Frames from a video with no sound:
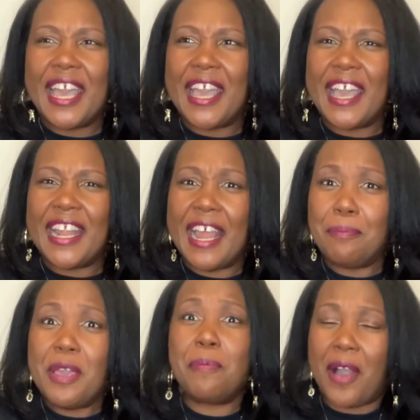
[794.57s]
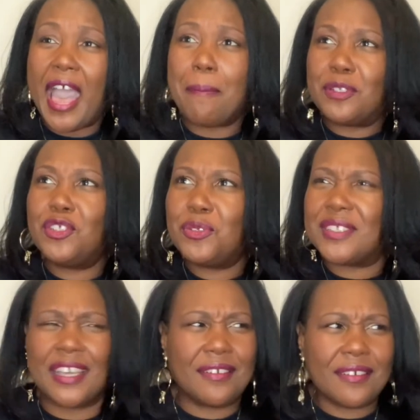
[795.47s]
and people happen to
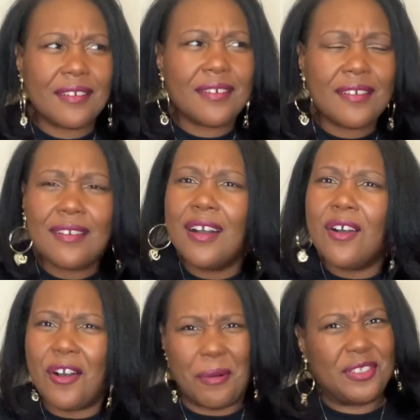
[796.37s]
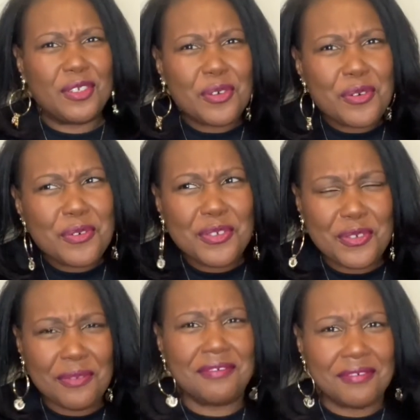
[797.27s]
say, girl or dude,
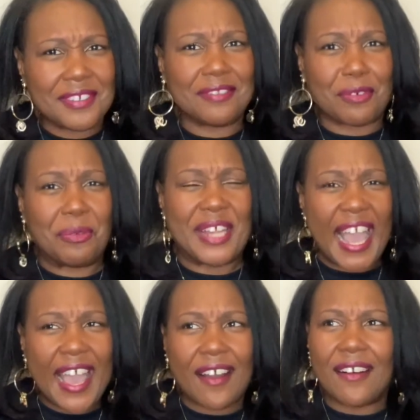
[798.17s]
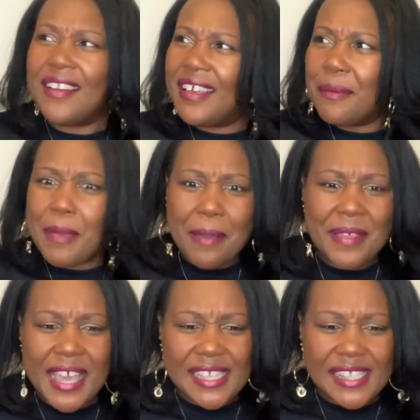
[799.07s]
you can throw down. Maybe
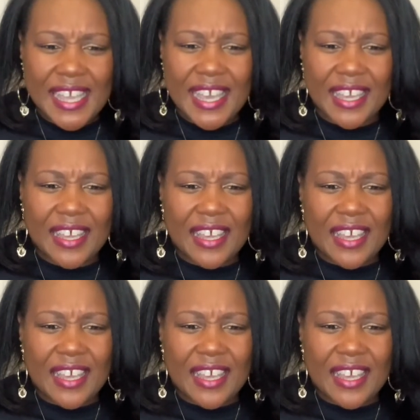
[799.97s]
that's it.